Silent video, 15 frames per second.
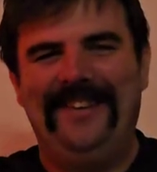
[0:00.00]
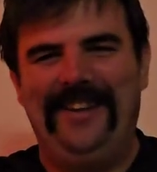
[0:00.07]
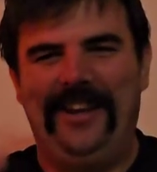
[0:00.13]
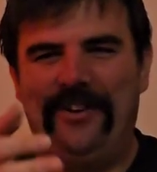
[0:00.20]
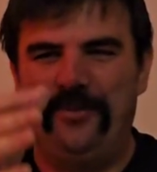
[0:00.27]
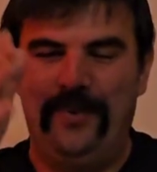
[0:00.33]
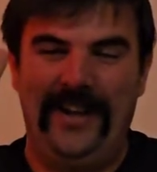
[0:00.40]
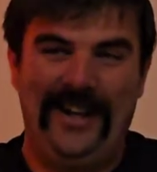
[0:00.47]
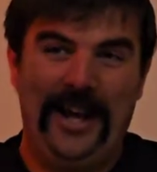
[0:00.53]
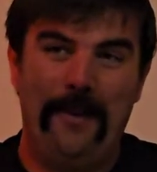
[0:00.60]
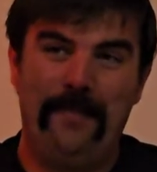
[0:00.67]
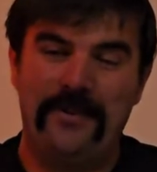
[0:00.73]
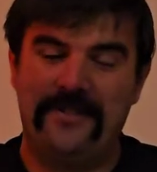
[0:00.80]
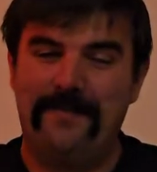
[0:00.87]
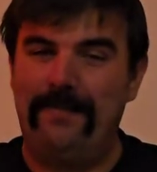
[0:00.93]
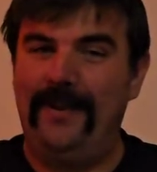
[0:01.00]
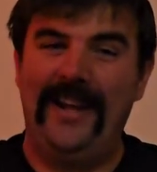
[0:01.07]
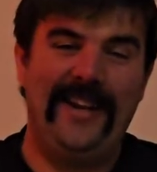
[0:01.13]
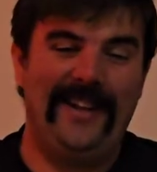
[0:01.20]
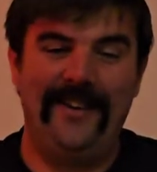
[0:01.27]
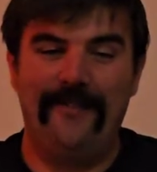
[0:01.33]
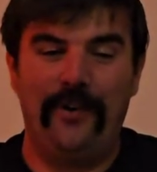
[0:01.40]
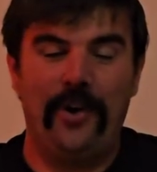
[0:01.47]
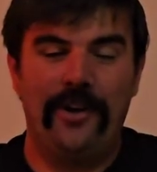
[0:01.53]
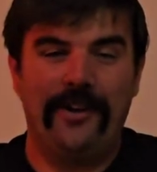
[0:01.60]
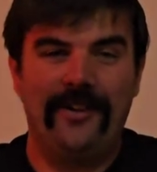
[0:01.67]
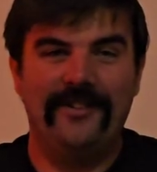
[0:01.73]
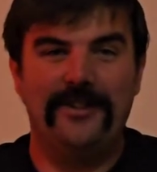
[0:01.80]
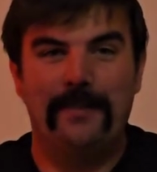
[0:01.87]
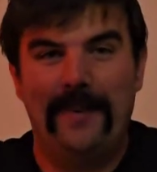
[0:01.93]
you can read up. There's plenty of
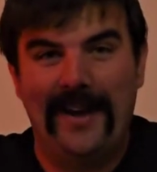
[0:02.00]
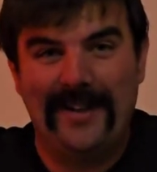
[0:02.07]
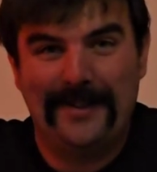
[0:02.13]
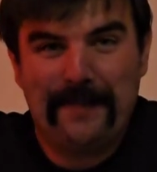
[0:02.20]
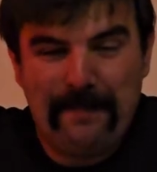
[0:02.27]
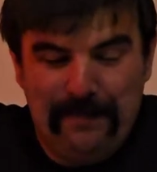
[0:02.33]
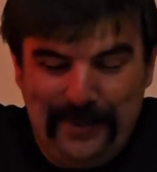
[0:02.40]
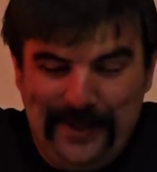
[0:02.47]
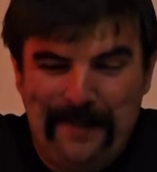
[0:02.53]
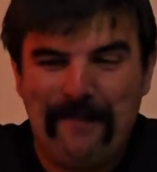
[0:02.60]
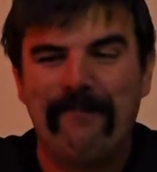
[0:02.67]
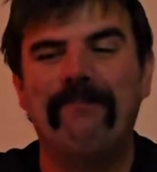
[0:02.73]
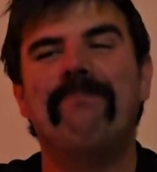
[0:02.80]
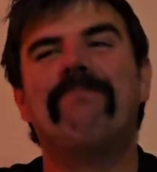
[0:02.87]
articles about it. But